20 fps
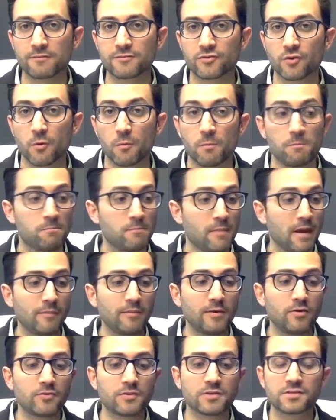So maybe
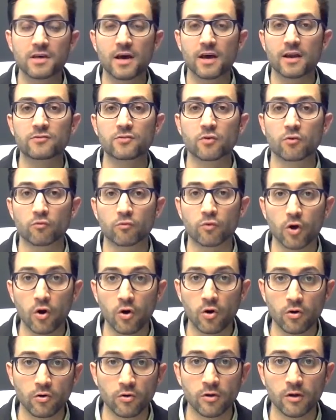you decided to
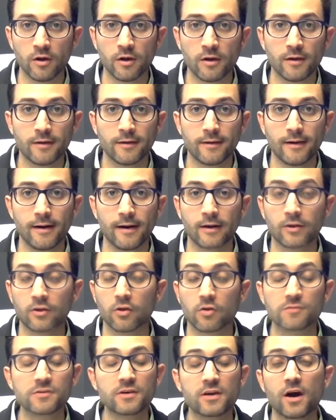roll
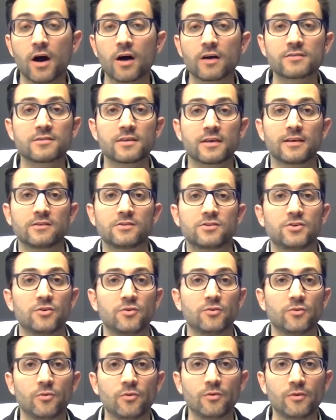closing costs
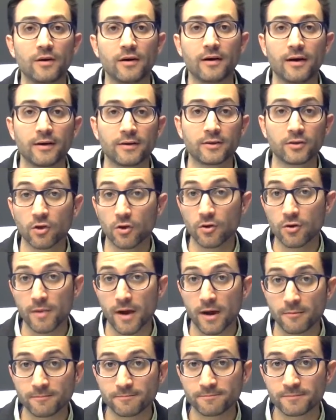into your loan
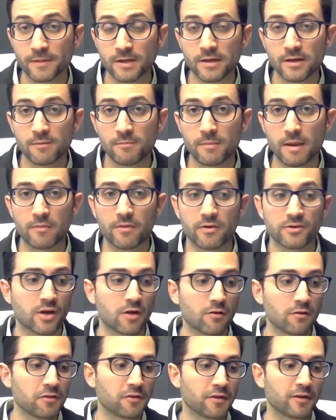amount. Maybe there's
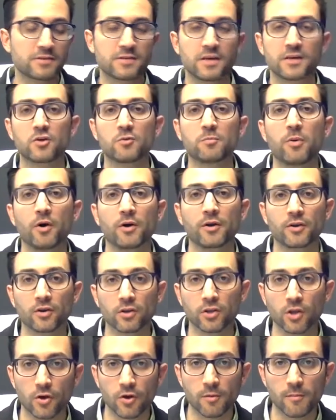other things that you put in your
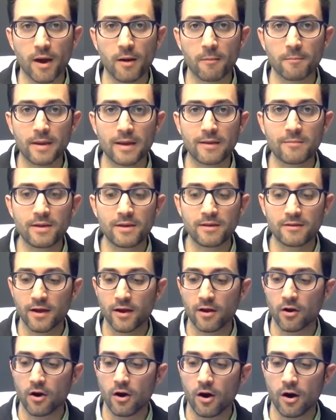loan amount. Maybe
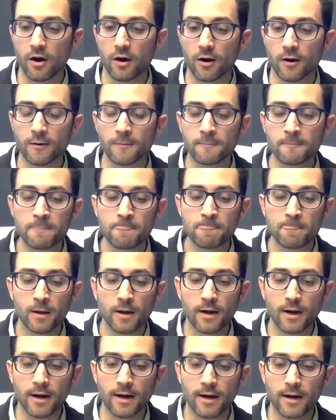there are,
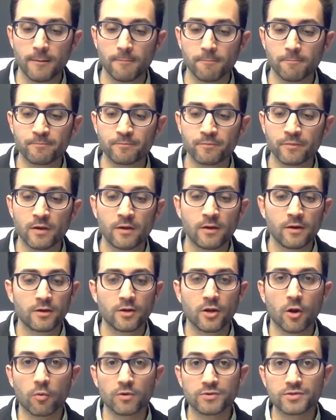
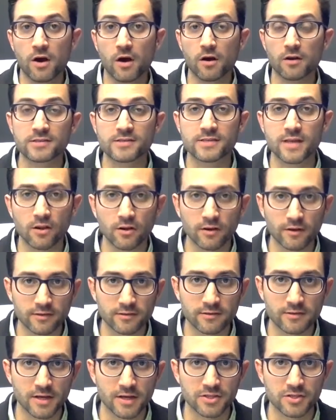what's called a seller
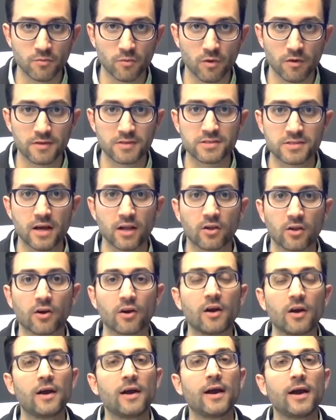concession, where the
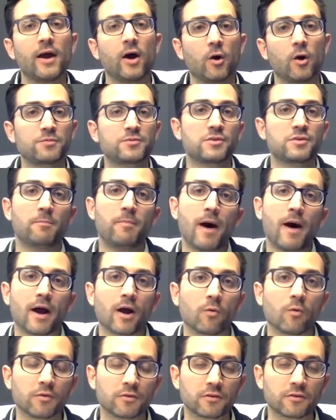seller helps the
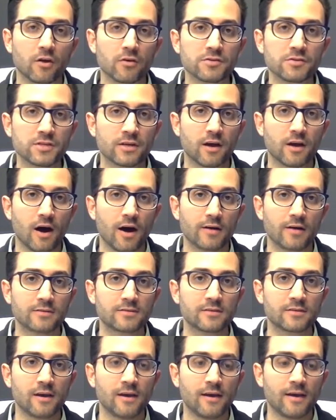buyer with closing
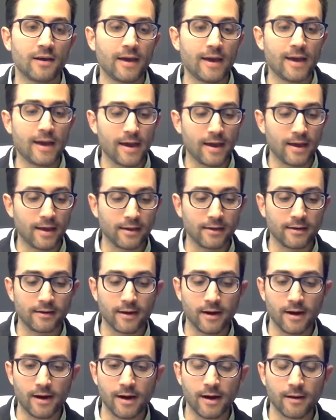costs. And
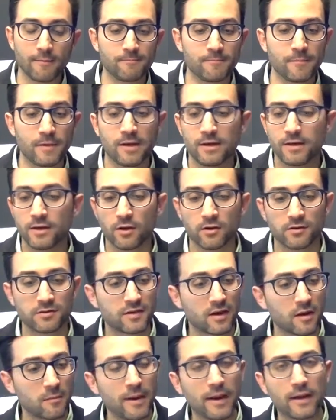
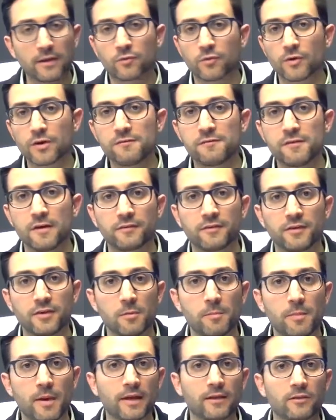instead of paying $350, you
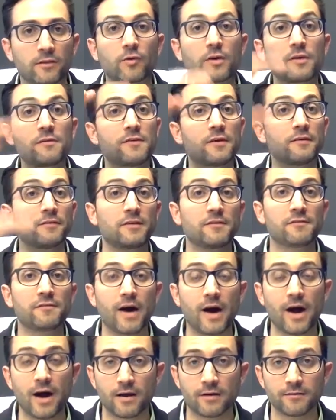paid
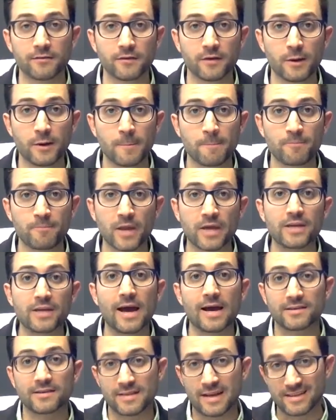$355, and you
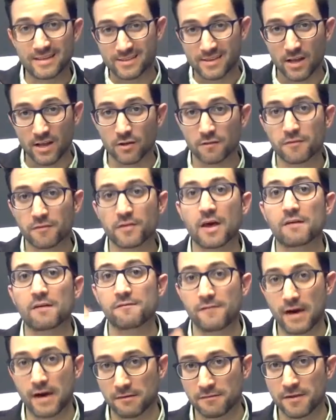ask that seller for that
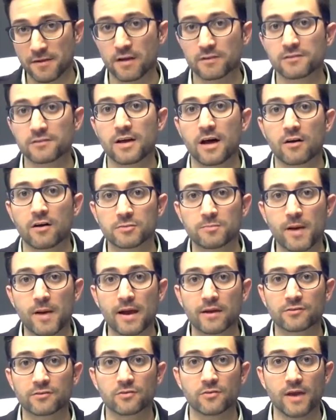$5,000
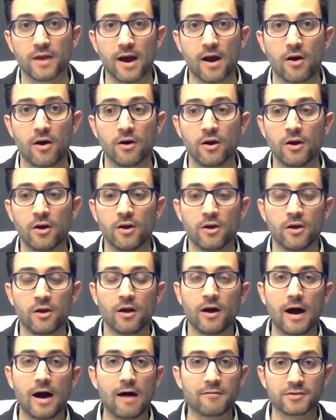back. So now,
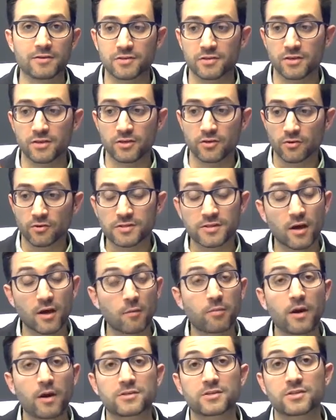obviously, your sale
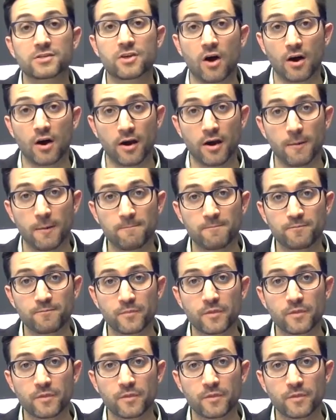price has gone up.